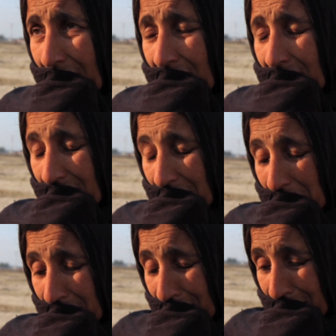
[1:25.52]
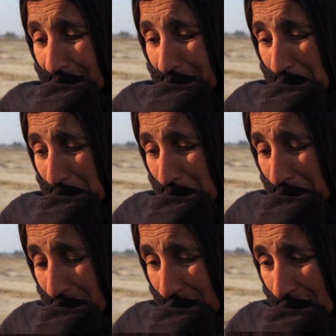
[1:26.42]

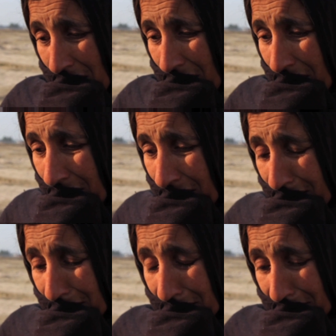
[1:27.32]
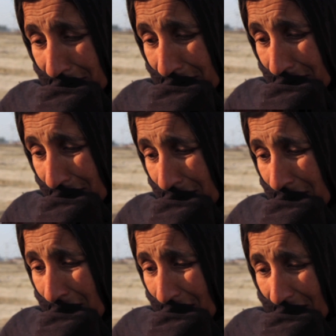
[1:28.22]

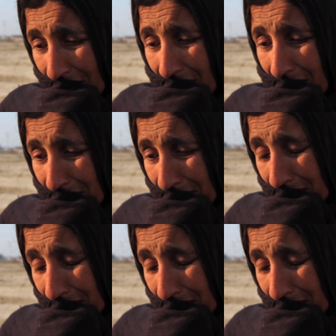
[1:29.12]
Nothing is said.